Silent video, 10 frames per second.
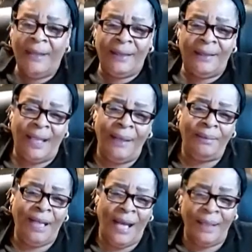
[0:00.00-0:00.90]
At the
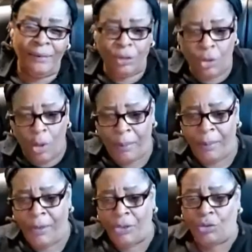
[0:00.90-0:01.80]
same time, the Trump
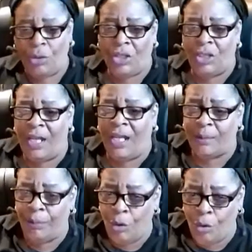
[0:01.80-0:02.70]
administration
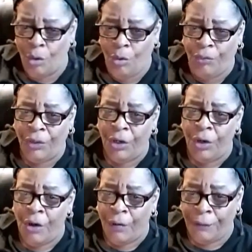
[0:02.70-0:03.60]
has moved
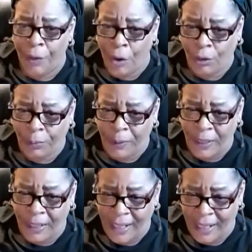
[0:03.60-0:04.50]
full
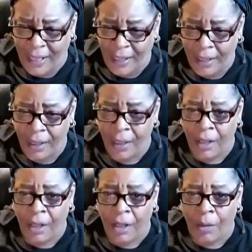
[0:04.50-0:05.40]
speed ahead
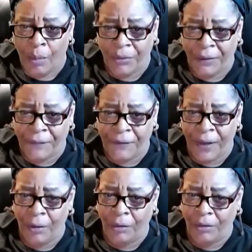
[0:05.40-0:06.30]
with the
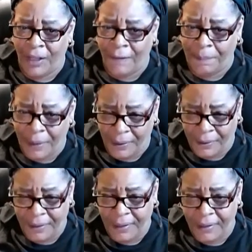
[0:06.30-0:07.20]
federal death
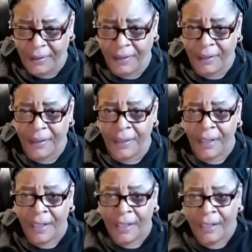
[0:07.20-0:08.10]
penalty.
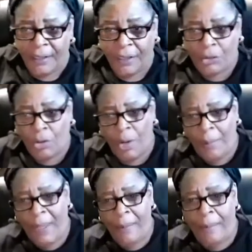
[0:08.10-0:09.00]
The
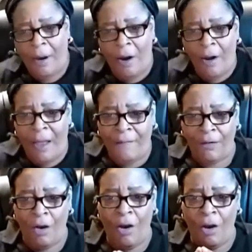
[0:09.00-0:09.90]
Trump and Barr
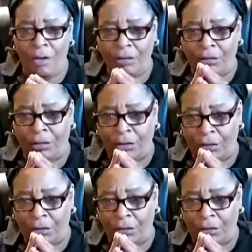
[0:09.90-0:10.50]
have gone